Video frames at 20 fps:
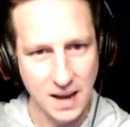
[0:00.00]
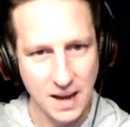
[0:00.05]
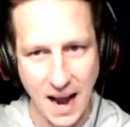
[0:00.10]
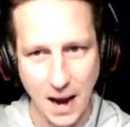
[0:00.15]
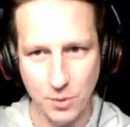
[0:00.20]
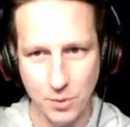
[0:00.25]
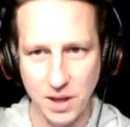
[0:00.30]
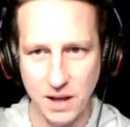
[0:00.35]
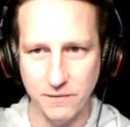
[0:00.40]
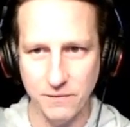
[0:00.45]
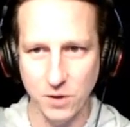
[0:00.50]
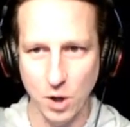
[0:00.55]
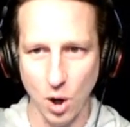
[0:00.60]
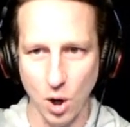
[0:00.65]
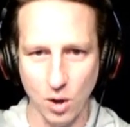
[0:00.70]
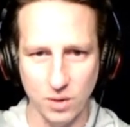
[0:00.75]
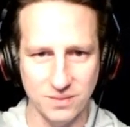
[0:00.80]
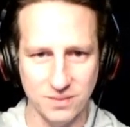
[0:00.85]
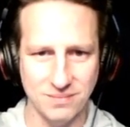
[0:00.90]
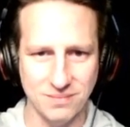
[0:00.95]
how they've
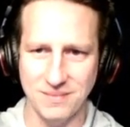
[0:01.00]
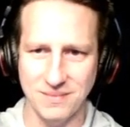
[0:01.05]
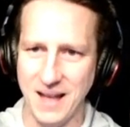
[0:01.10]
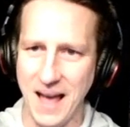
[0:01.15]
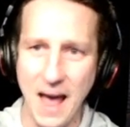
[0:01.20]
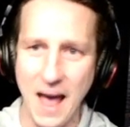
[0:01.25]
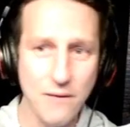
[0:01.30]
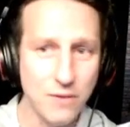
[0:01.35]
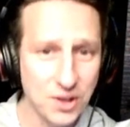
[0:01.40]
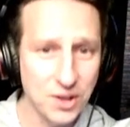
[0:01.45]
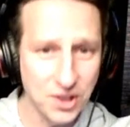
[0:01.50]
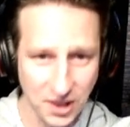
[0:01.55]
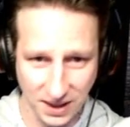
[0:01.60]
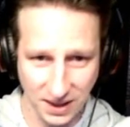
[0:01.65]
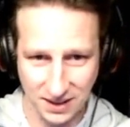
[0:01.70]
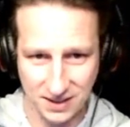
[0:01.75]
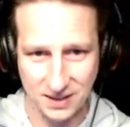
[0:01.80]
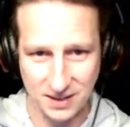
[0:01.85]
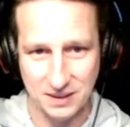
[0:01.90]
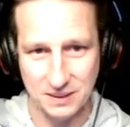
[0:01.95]
got
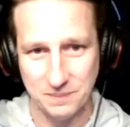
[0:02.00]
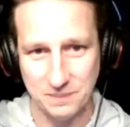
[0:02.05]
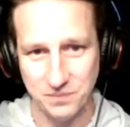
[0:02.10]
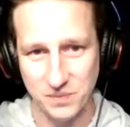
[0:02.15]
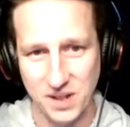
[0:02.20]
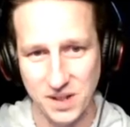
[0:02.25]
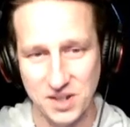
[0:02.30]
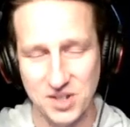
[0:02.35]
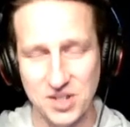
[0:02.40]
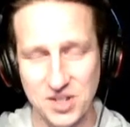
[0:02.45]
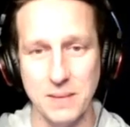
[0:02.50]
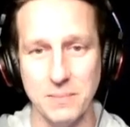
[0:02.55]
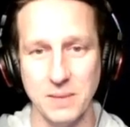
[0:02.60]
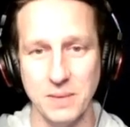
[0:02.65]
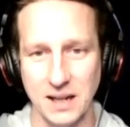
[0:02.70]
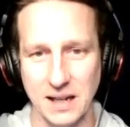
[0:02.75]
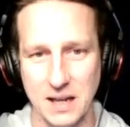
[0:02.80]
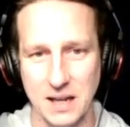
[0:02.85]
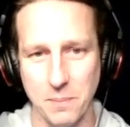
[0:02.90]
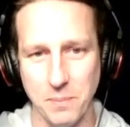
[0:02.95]
everything
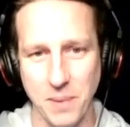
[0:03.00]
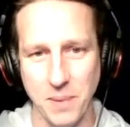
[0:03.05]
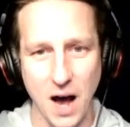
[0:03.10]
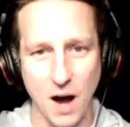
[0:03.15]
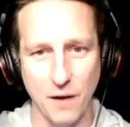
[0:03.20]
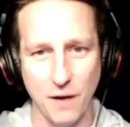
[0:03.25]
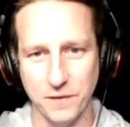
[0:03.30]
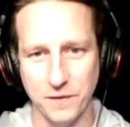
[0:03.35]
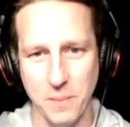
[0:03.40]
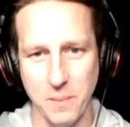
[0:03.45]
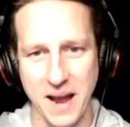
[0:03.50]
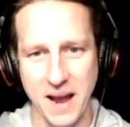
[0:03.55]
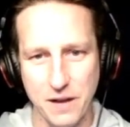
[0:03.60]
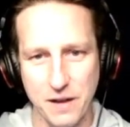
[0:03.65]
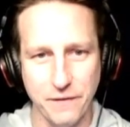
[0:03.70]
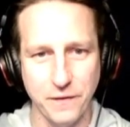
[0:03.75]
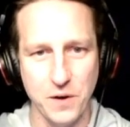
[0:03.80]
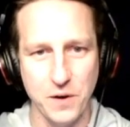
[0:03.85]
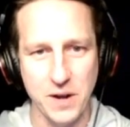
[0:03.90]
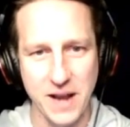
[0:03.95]
seemingly apart from any
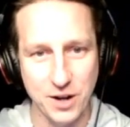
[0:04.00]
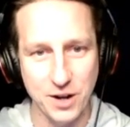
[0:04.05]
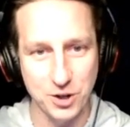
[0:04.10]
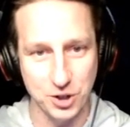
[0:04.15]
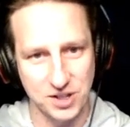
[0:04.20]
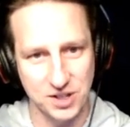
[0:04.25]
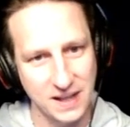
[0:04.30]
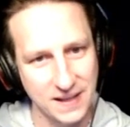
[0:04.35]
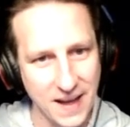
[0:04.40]
free agents.